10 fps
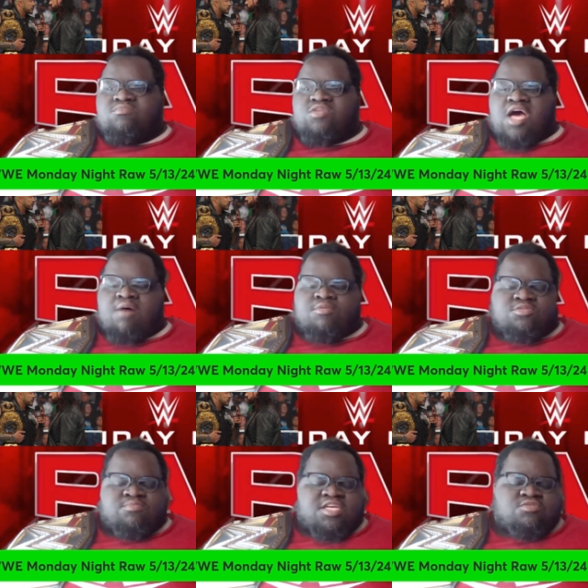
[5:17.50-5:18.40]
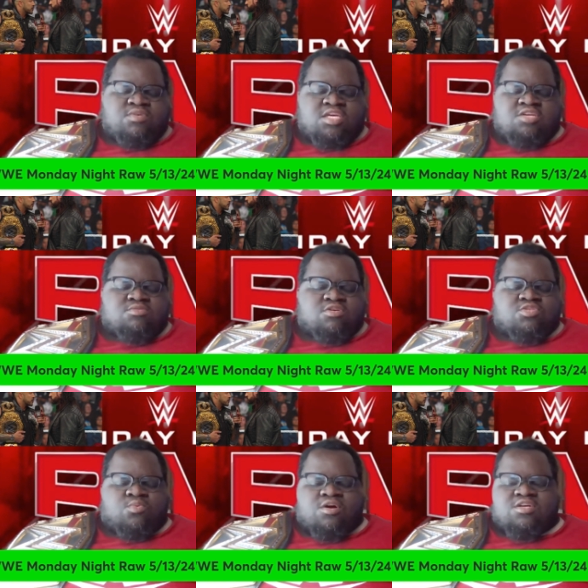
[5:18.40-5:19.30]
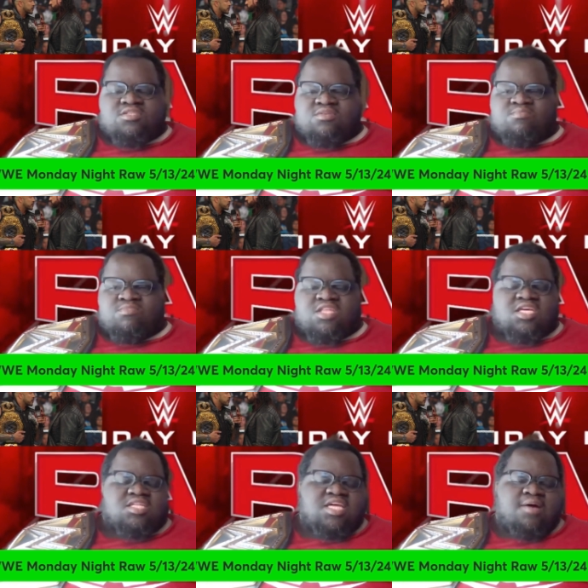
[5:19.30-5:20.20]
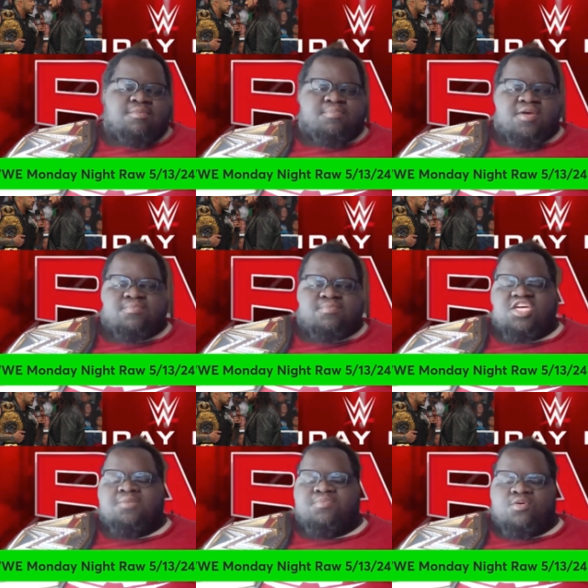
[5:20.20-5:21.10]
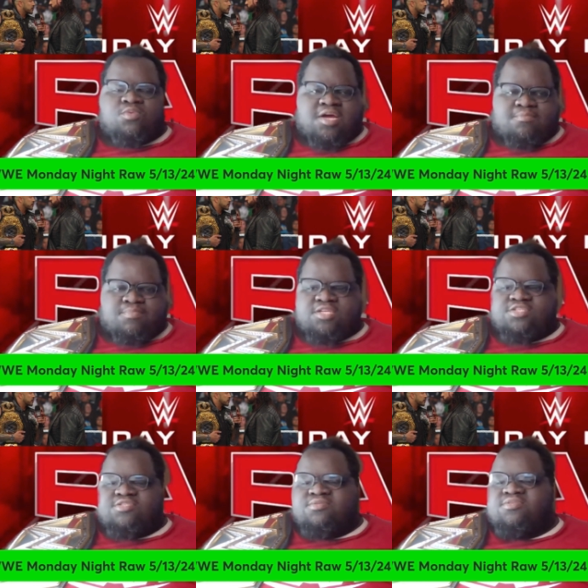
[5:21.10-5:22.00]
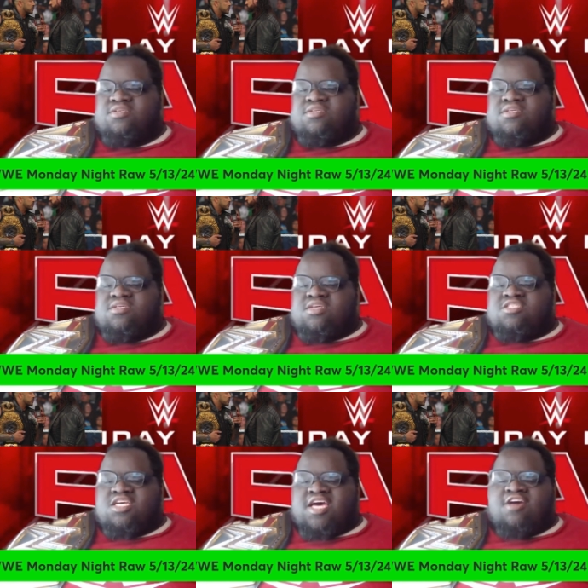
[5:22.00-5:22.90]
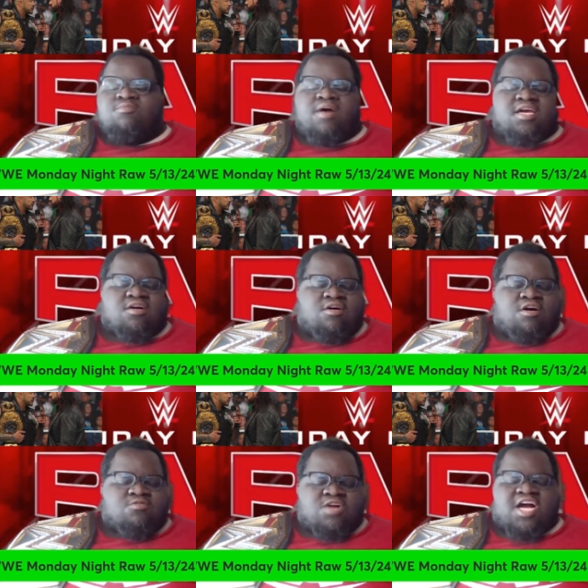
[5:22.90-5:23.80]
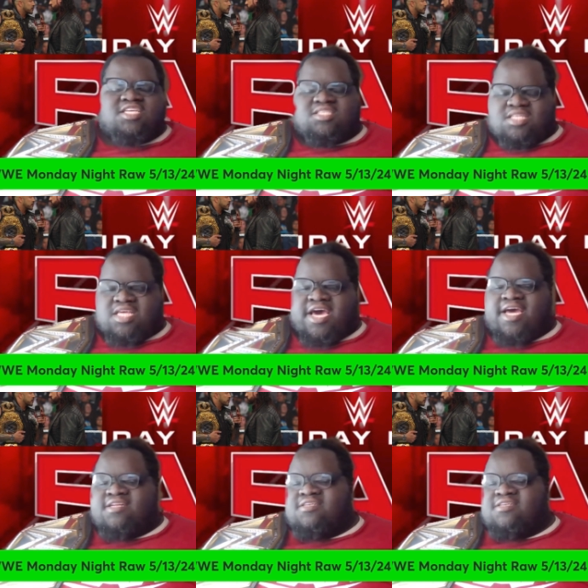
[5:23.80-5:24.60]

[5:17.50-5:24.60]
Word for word: I'm going to make you eat those words of thinking that I'm a paper champion when I beat you. He said everybody can all rise to that.